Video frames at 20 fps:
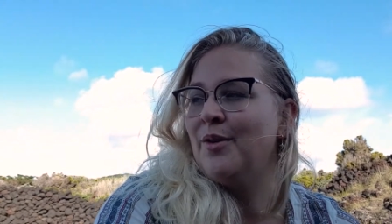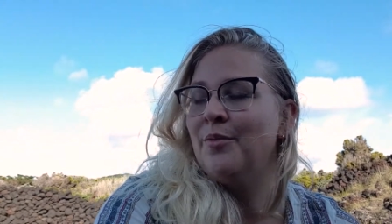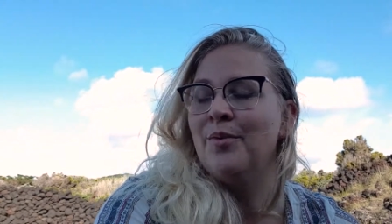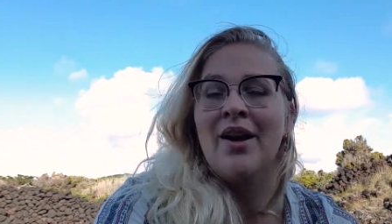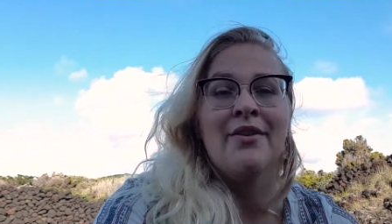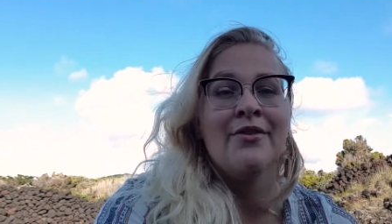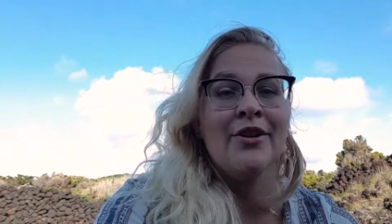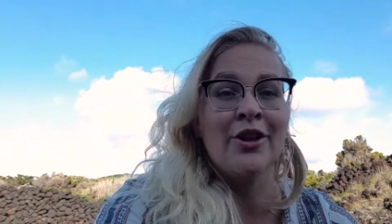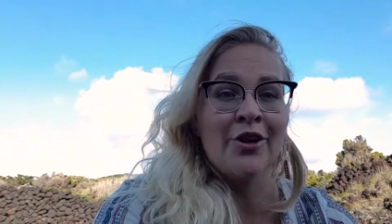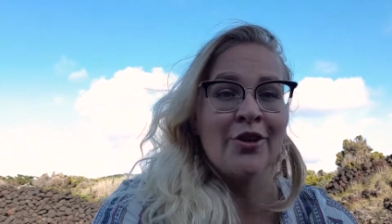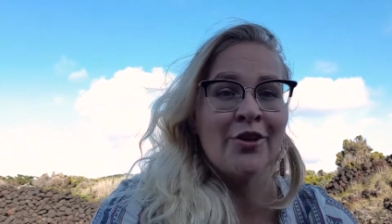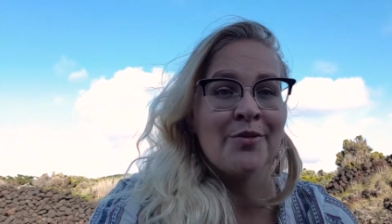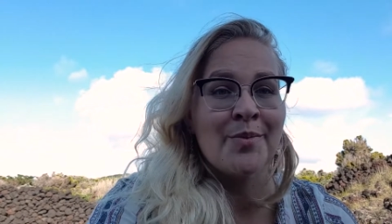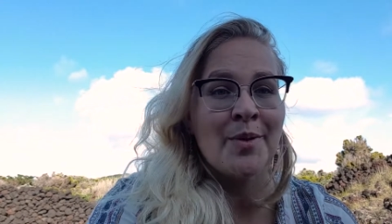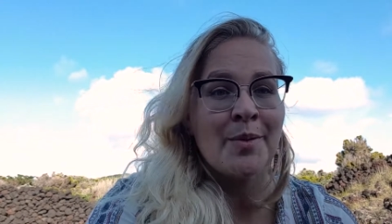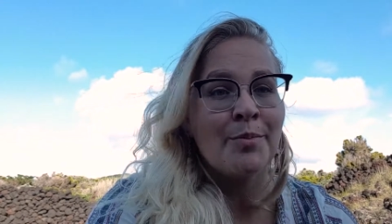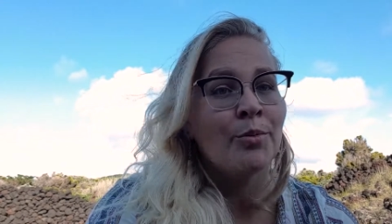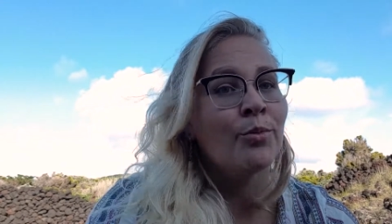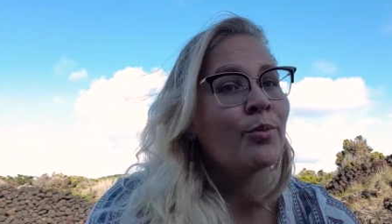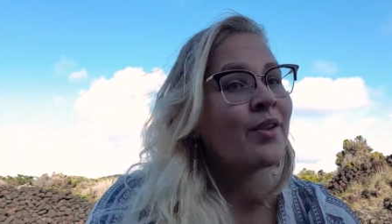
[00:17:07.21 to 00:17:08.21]
We have a lot of
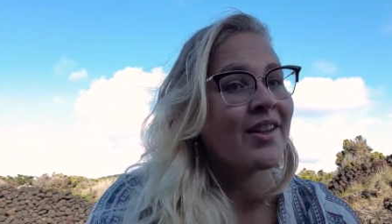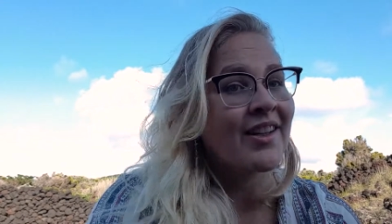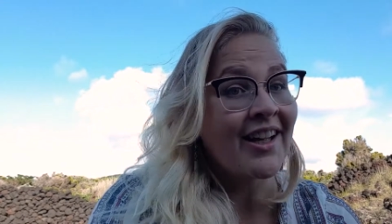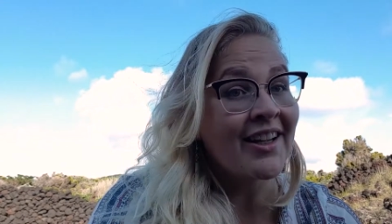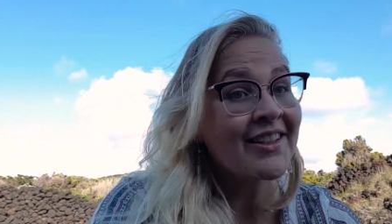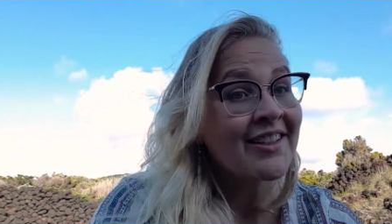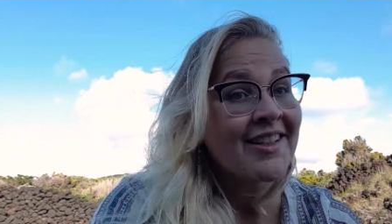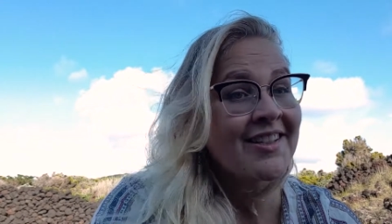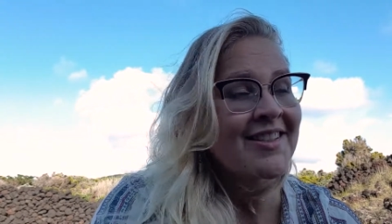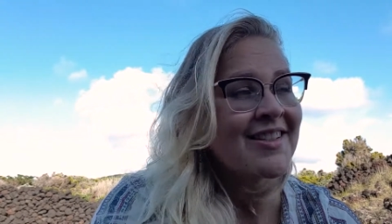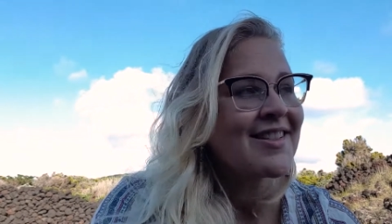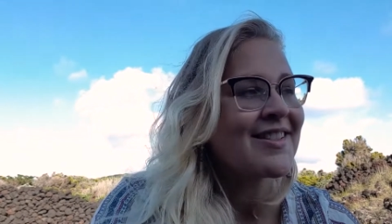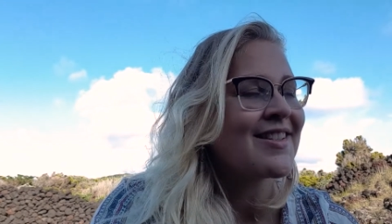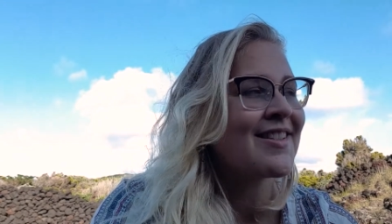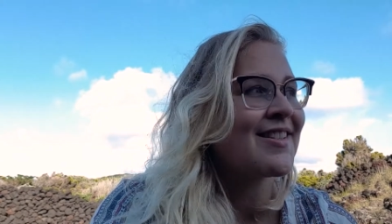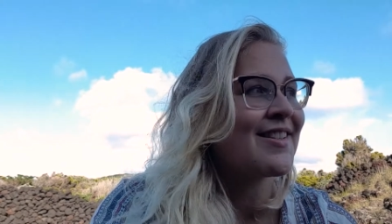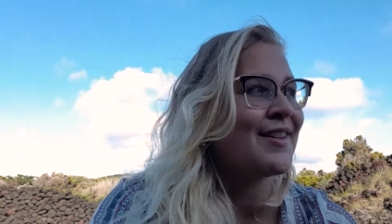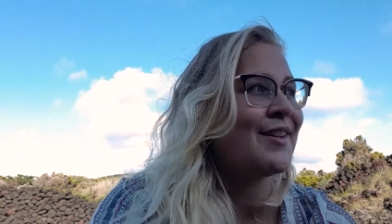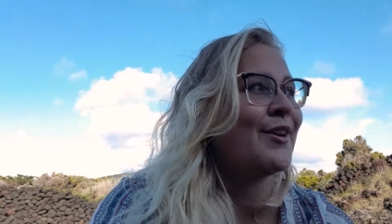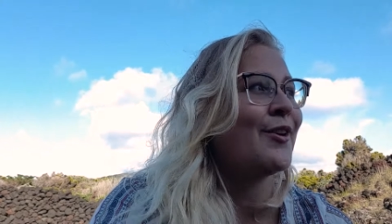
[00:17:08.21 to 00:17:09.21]
people with lung
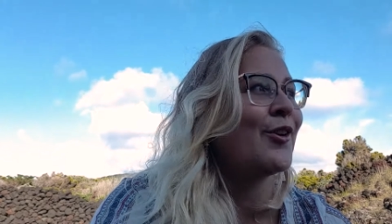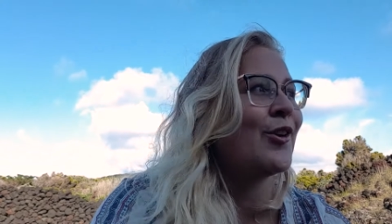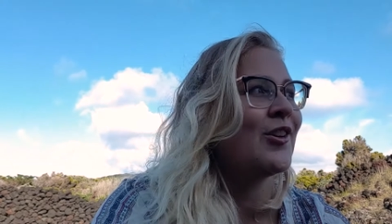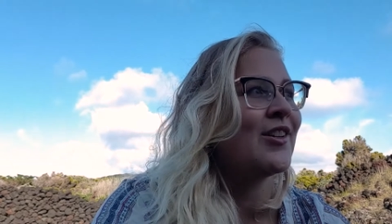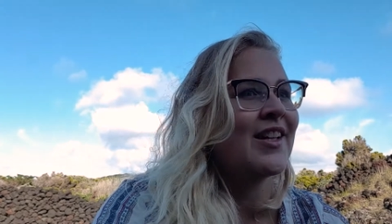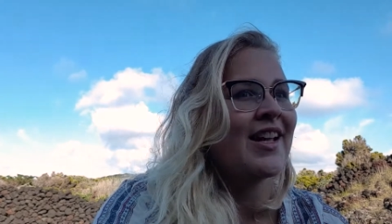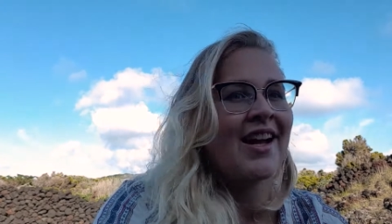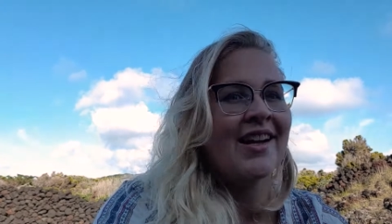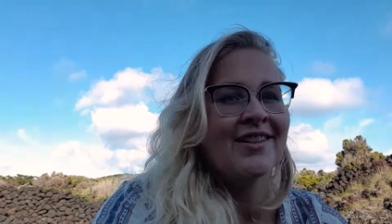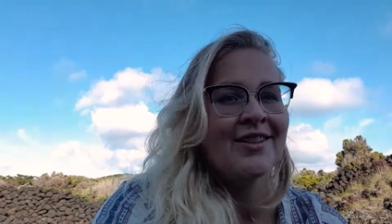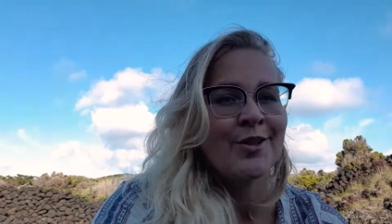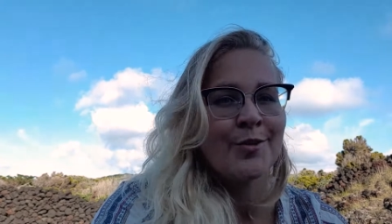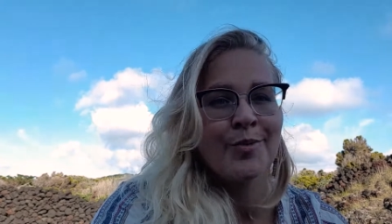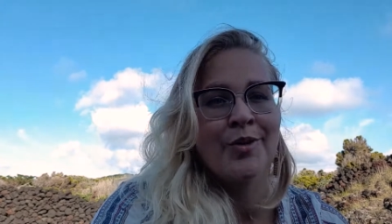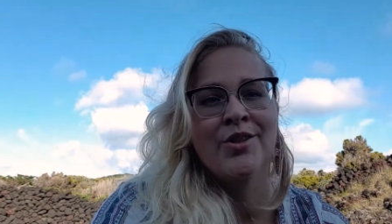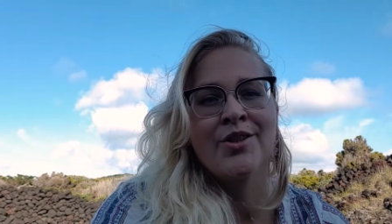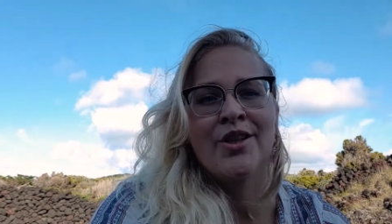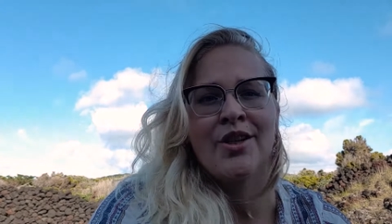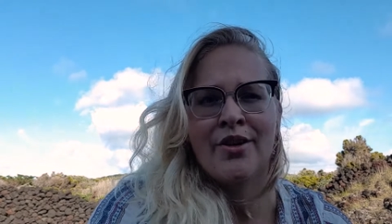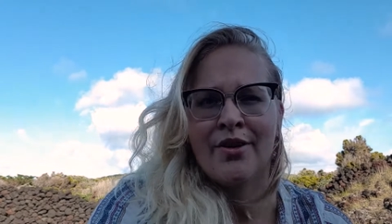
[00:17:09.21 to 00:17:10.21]
diseases here on the islands
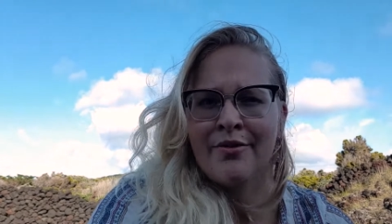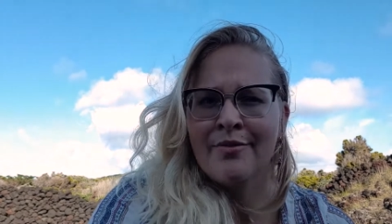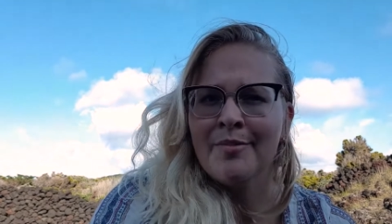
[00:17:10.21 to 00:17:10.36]
because a lot of